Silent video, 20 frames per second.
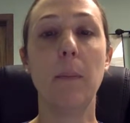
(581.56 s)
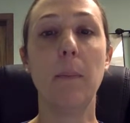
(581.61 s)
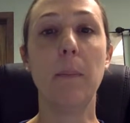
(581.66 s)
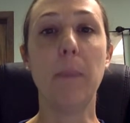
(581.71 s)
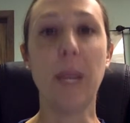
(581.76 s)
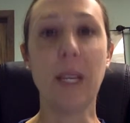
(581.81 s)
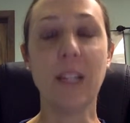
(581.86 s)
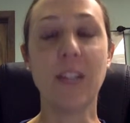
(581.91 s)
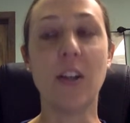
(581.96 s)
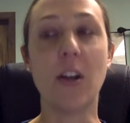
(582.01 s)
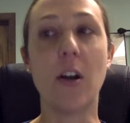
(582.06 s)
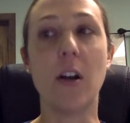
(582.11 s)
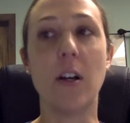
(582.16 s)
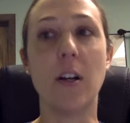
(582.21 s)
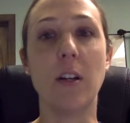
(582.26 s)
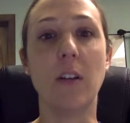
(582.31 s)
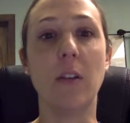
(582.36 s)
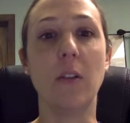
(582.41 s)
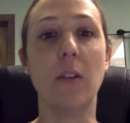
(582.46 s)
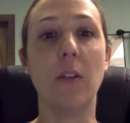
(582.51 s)
based
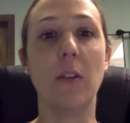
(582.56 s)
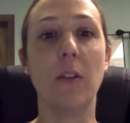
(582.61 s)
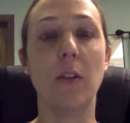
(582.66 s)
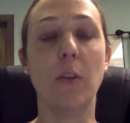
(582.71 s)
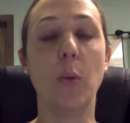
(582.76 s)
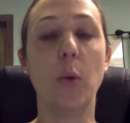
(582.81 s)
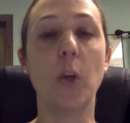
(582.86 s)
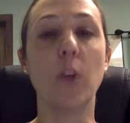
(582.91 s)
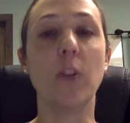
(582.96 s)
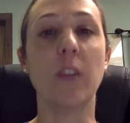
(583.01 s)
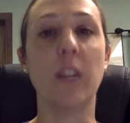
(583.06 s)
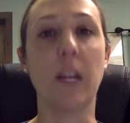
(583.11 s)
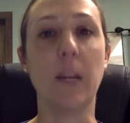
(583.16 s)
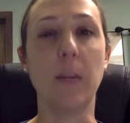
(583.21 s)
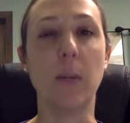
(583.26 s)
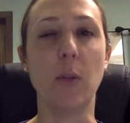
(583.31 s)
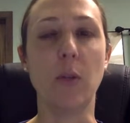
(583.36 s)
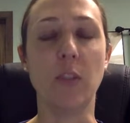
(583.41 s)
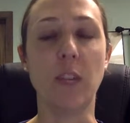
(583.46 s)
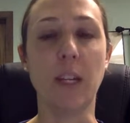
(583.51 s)
on the words that
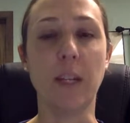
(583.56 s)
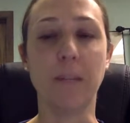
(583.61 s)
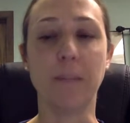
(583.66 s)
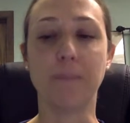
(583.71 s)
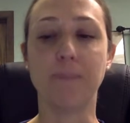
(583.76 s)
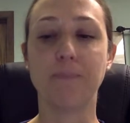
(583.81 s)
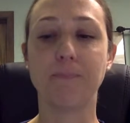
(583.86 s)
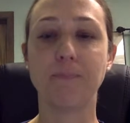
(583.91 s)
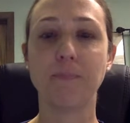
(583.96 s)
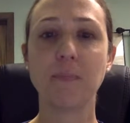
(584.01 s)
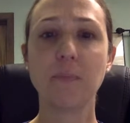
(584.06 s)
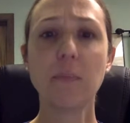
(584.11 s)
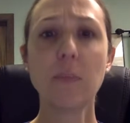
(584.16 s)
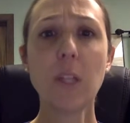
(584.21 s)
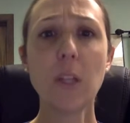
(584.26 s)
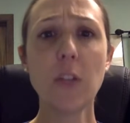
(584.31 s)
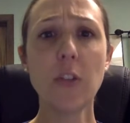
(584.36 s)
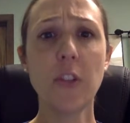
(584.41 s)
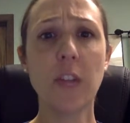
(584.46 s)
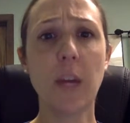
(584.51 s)
I'm using.
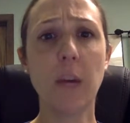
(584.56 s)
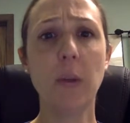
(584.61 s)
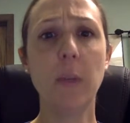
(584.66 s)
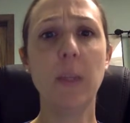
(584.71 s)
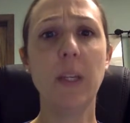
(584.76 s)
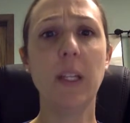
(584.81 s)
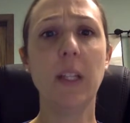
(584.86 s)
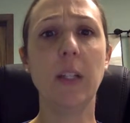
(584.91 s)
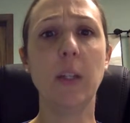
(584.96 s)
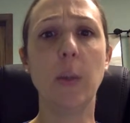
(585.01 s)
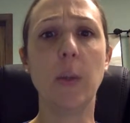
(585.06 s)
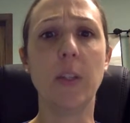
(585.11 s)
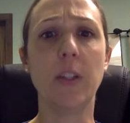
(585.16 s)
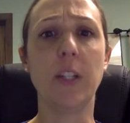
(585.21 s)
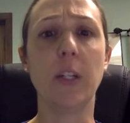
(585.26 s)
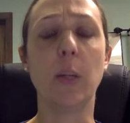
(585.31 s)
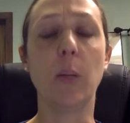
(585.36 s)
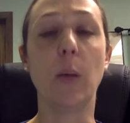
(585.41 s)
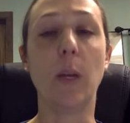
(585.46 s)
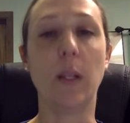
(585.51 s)
So that would be a
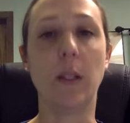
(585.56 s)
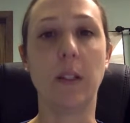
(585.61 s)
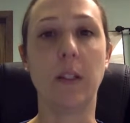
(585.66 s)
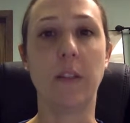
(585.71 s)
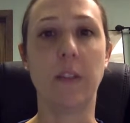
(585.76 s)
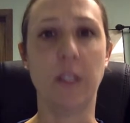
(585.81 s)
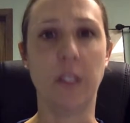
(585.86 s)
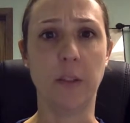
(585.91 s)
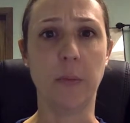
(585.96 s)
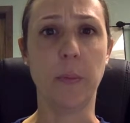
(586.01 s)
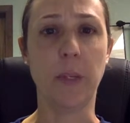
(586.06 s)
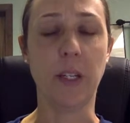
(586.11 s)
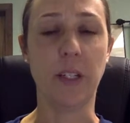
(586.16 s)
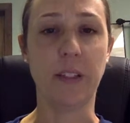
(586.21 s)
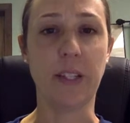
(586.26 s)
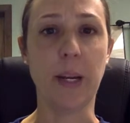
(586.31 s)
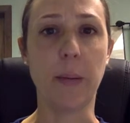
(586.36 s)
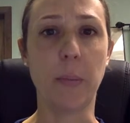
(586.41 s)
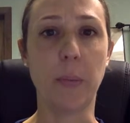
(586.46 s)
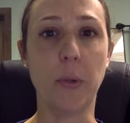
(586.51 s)
linguistic relativism
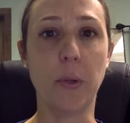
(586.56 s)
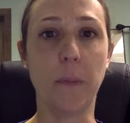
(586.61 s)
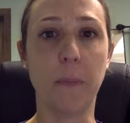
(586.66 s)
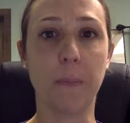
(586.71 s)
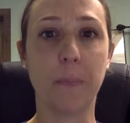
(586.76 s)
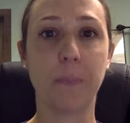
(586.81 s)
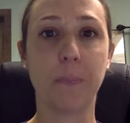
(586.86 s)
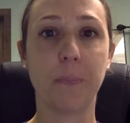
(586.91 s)
example.